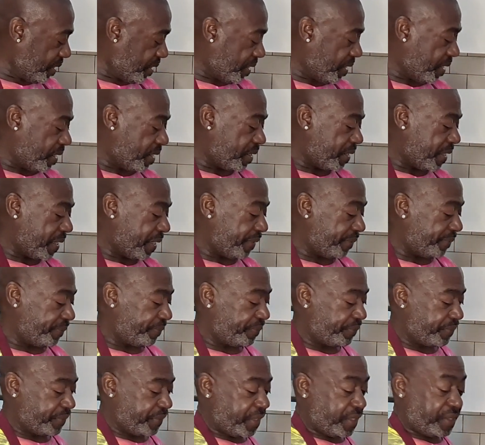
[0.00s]
Alright.
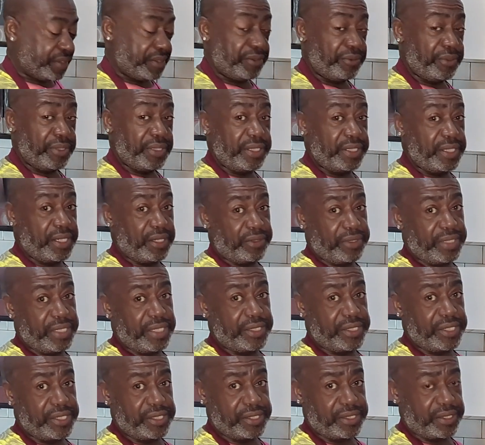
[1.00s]
You really don't
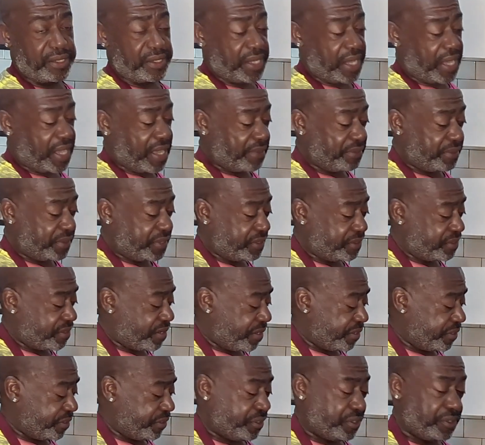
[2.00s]
need this on high because
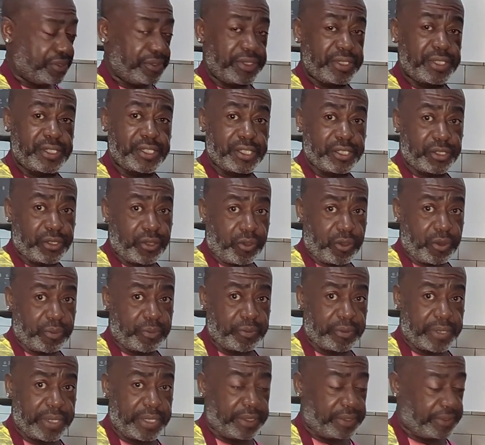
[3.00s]
all you're doing is
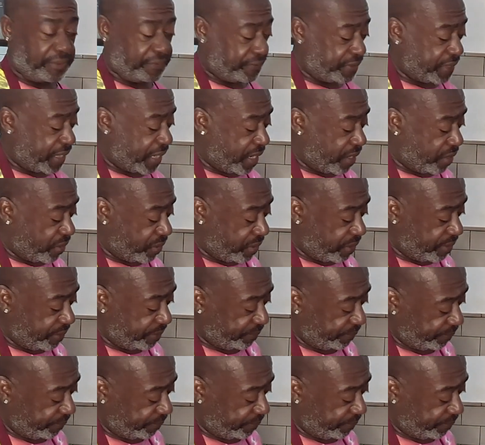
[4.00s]
incorporating the flour.